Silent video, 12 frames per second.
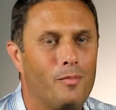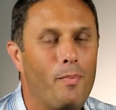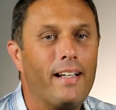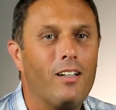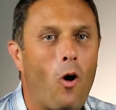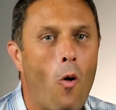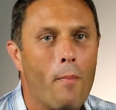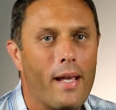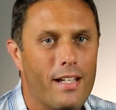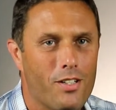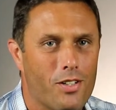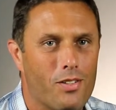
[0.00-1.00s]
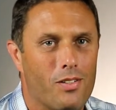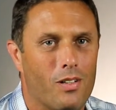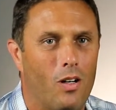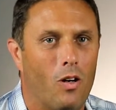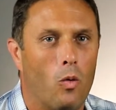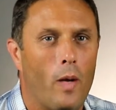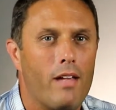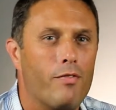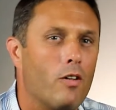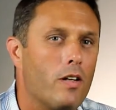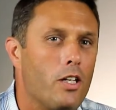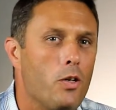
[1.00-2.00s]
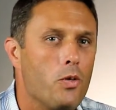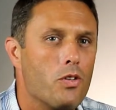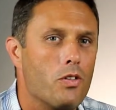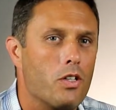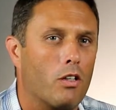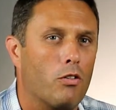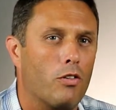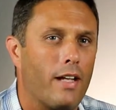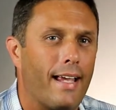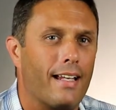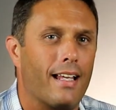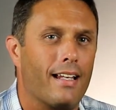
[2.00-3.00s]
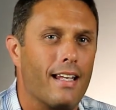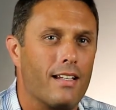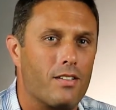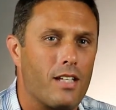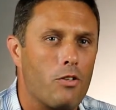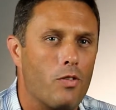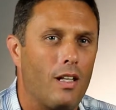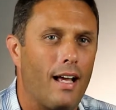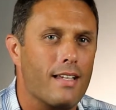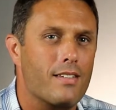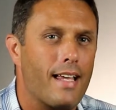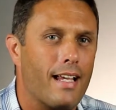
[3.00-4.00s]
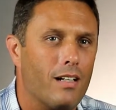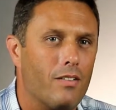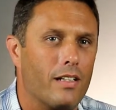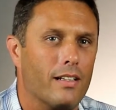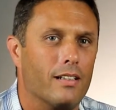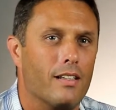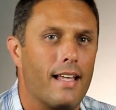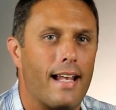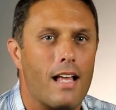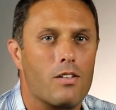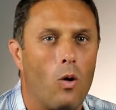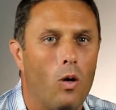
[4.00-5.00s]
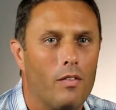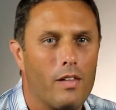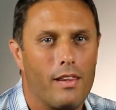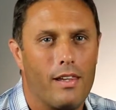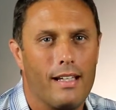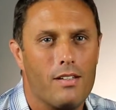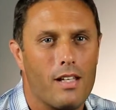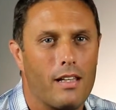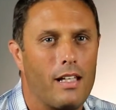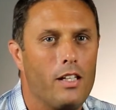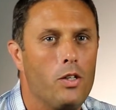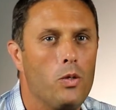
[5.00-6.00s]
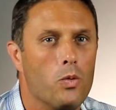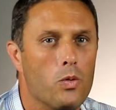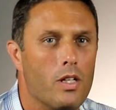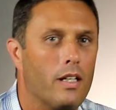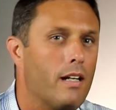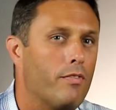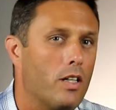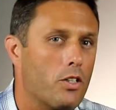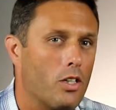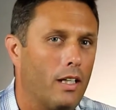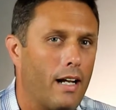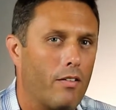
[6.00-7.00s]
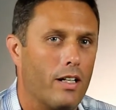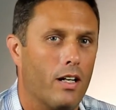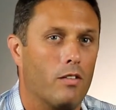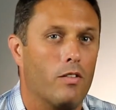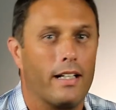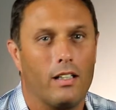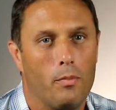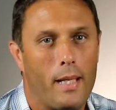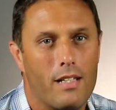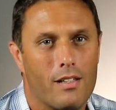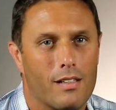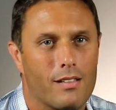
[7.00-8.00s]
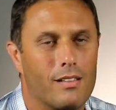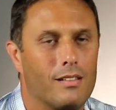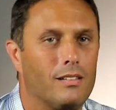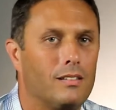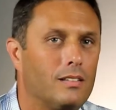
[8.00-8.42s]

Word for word: Ming.le homepages are a way for a user to create a centralized area that has all of the things that they use in their functional area on a regular basis.